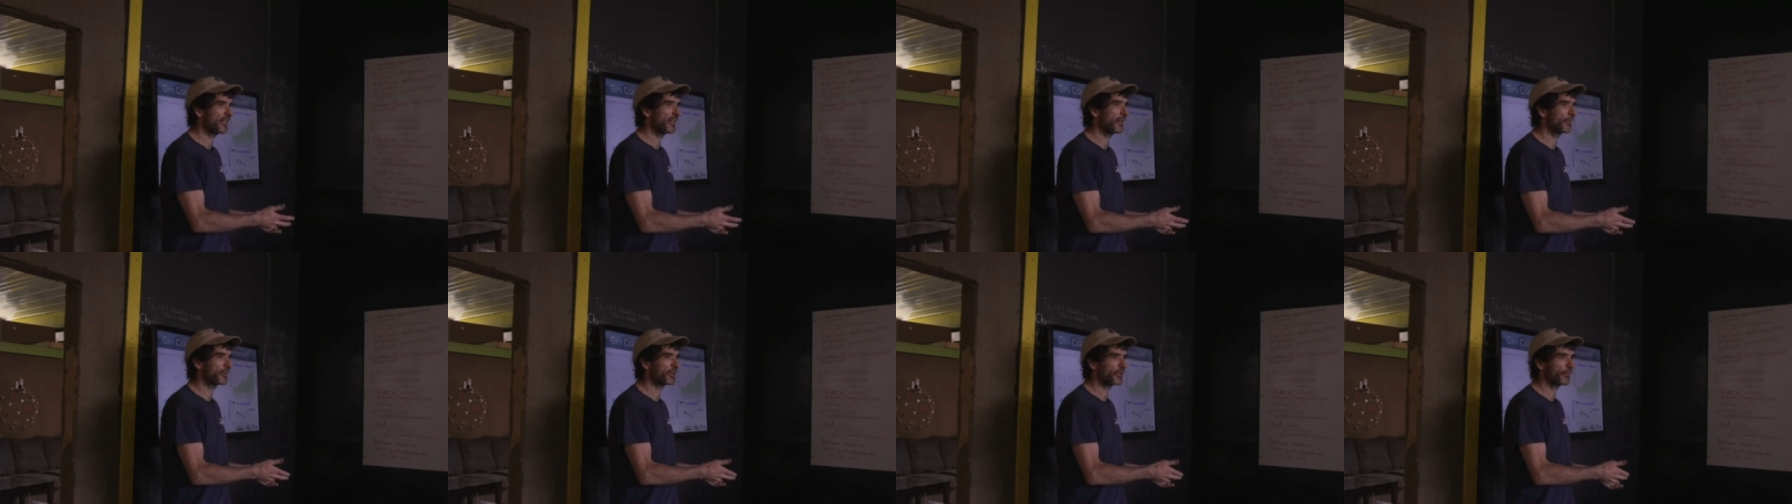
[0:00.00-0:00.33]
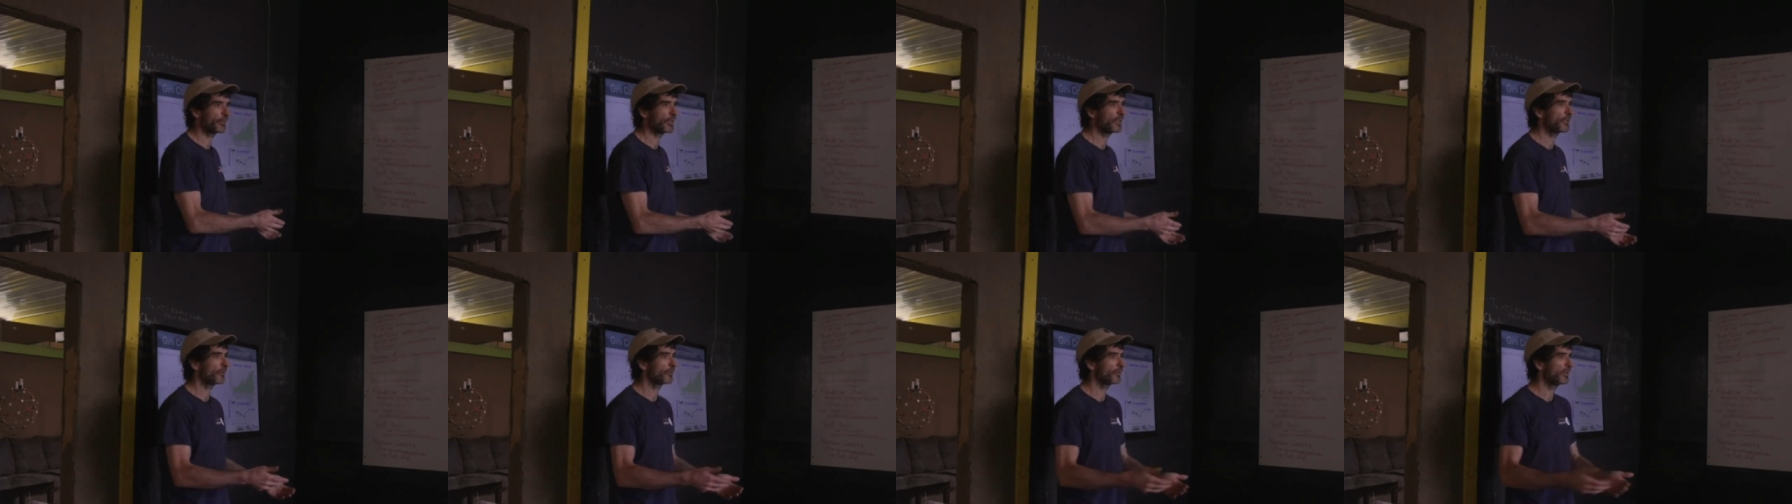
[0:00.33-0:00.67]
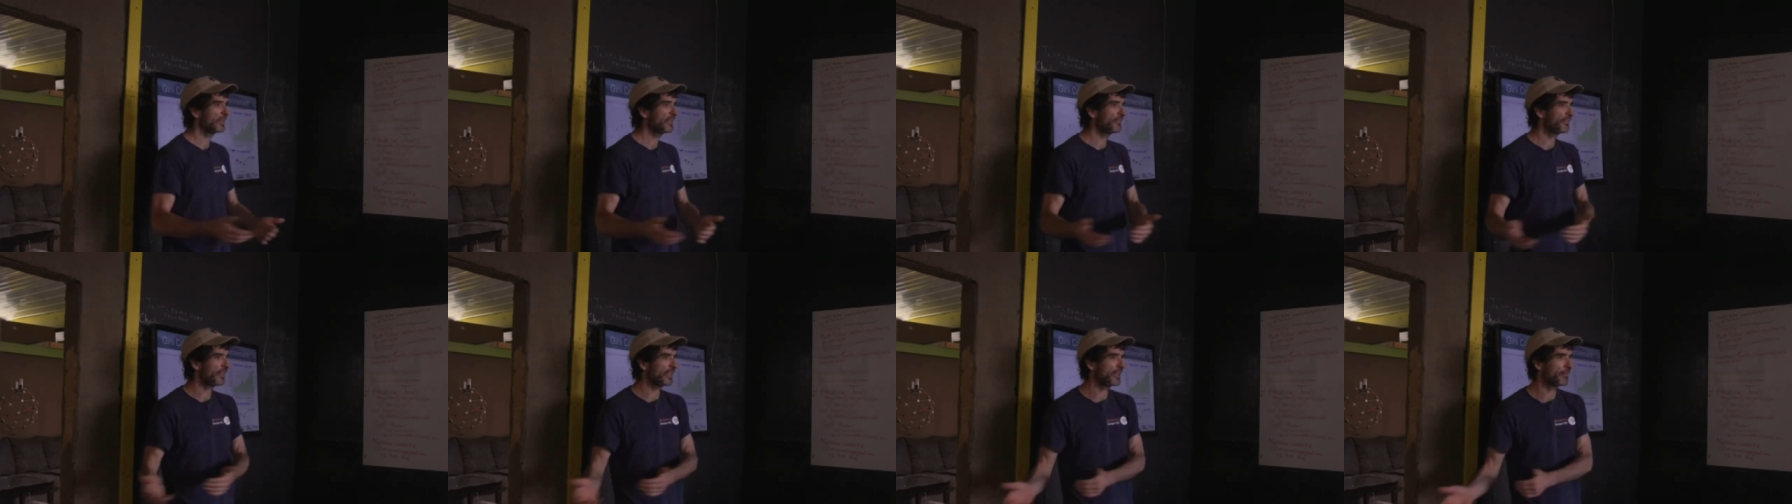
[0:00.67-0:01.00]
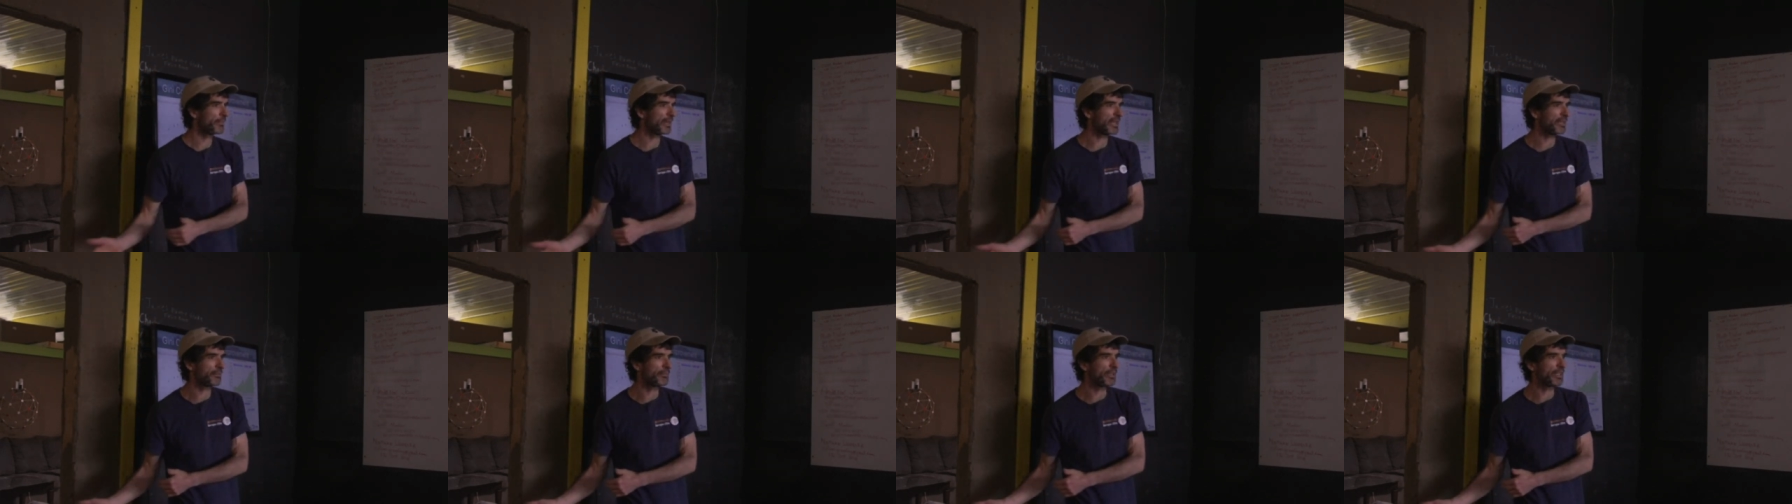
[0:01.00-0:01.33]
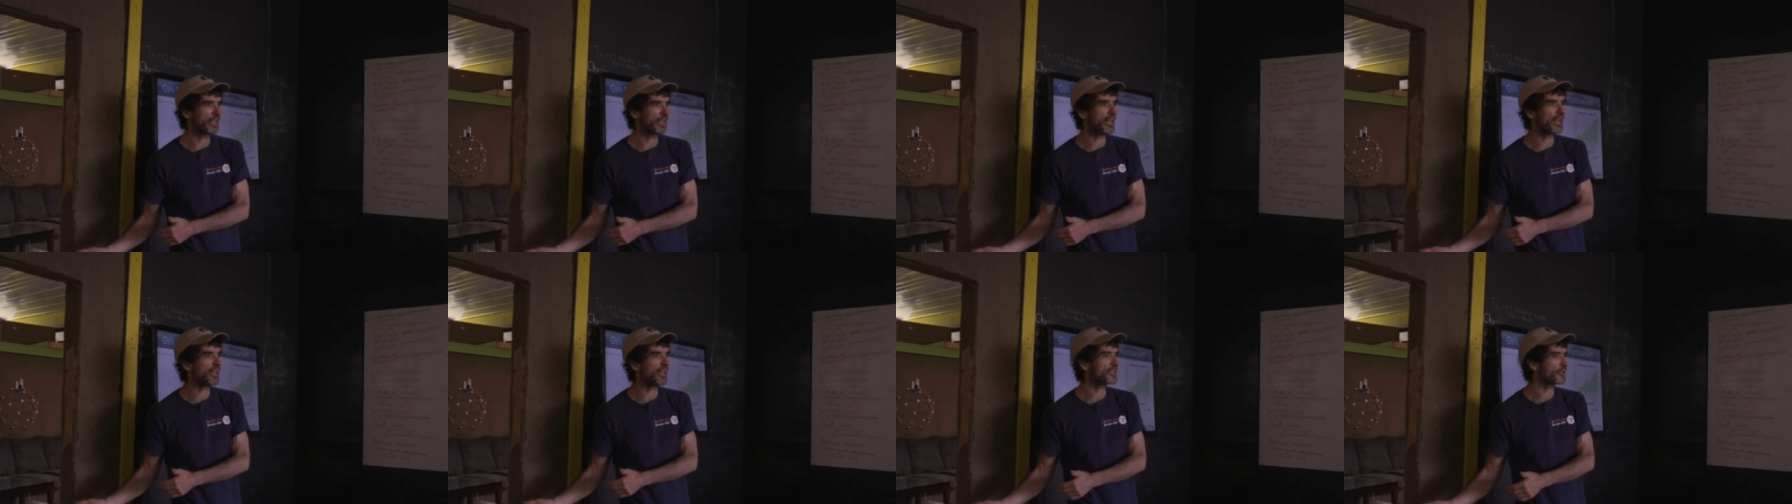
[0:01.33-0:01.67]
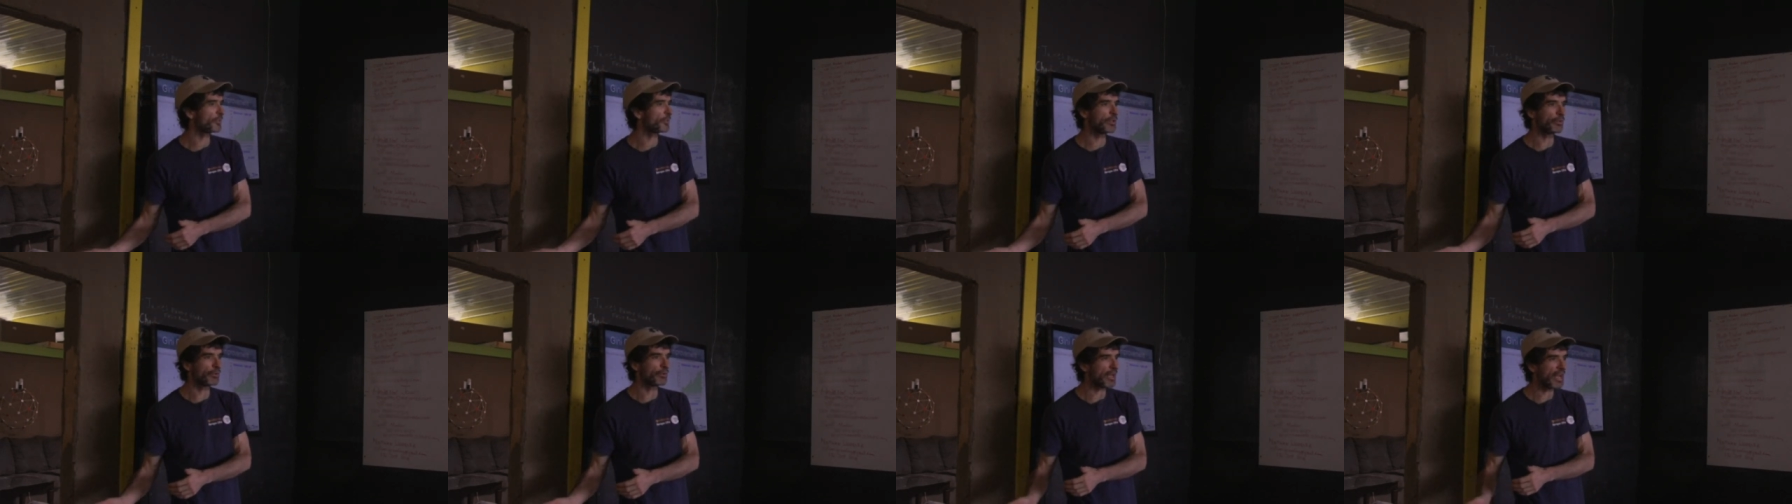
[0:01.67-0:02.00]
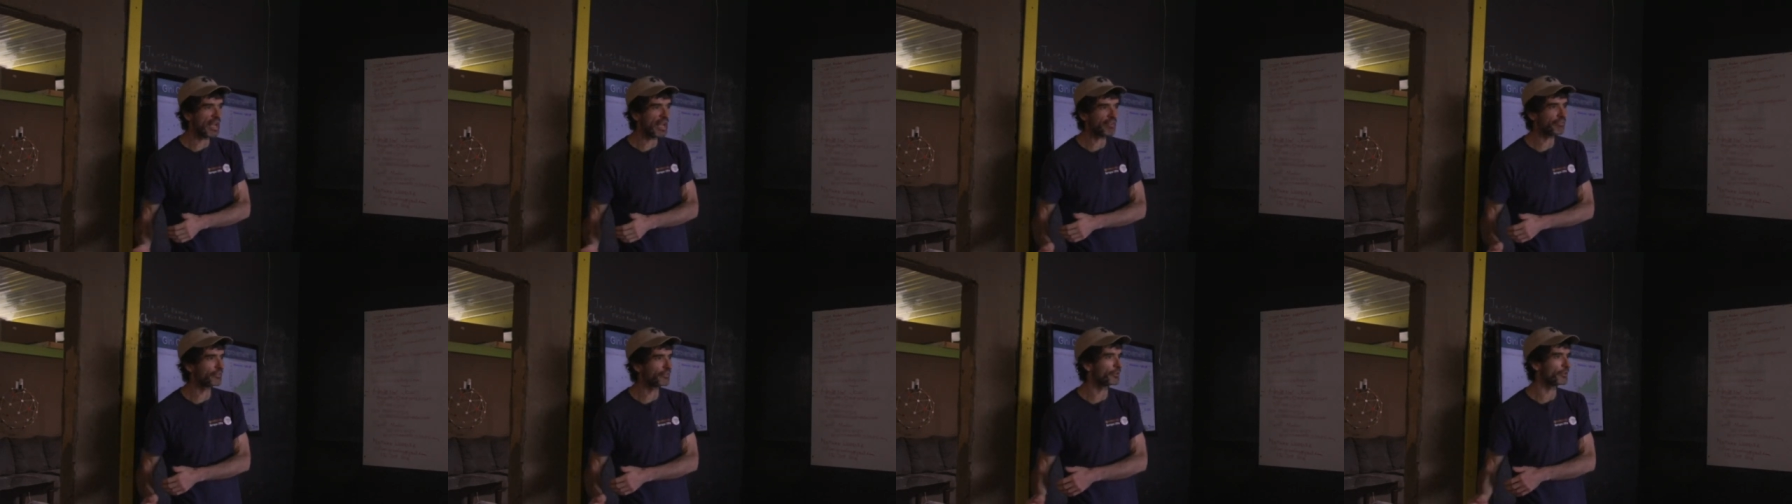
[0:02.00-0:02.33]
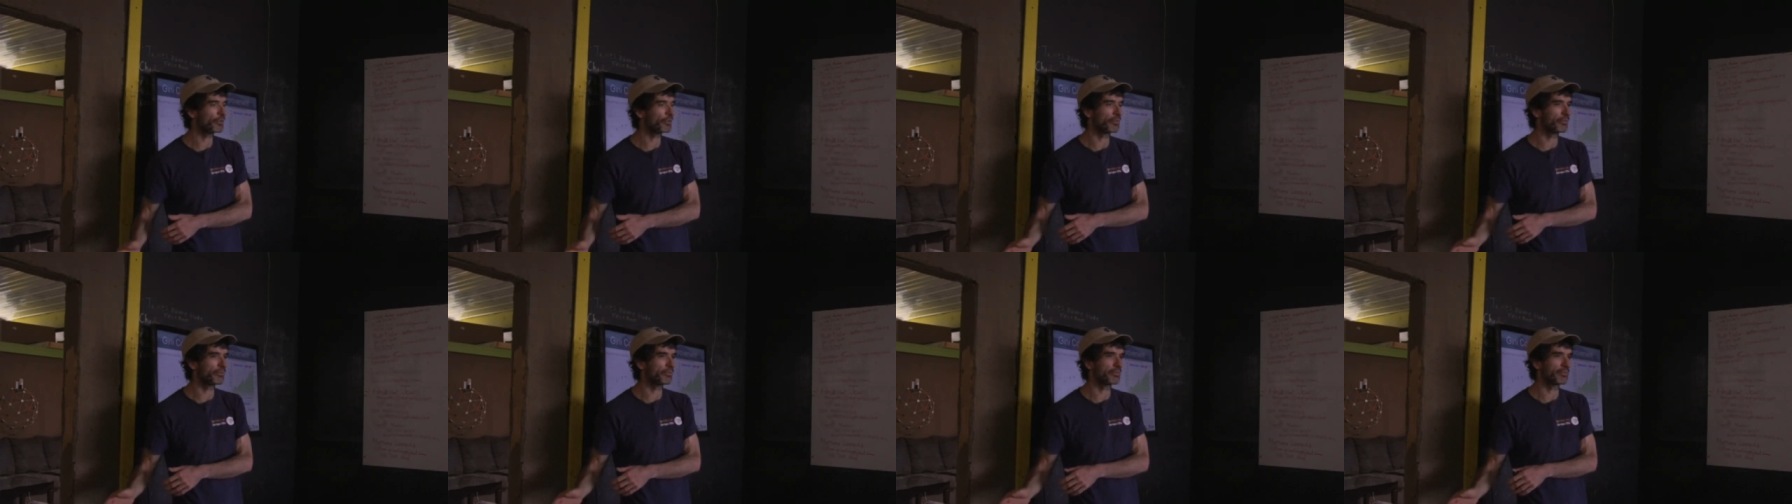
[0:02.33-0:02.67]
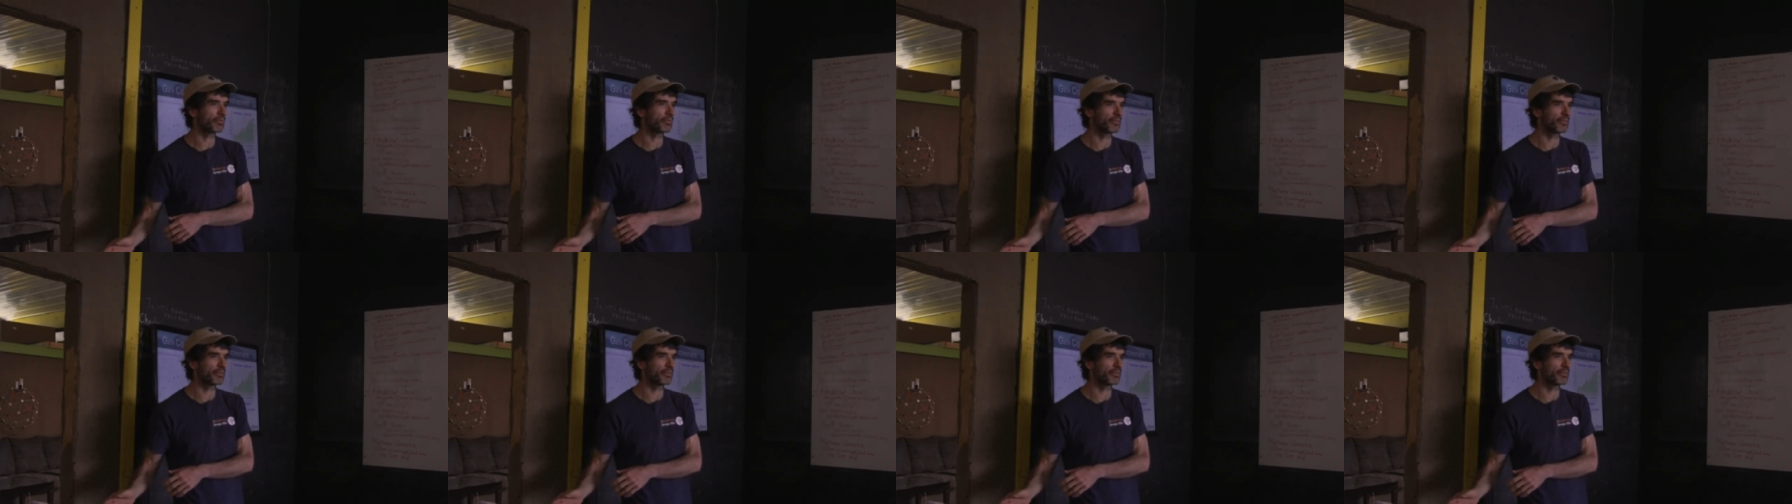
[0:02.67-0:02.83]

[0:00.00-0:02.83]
up so we don't leave anybody behind, so we don't have to,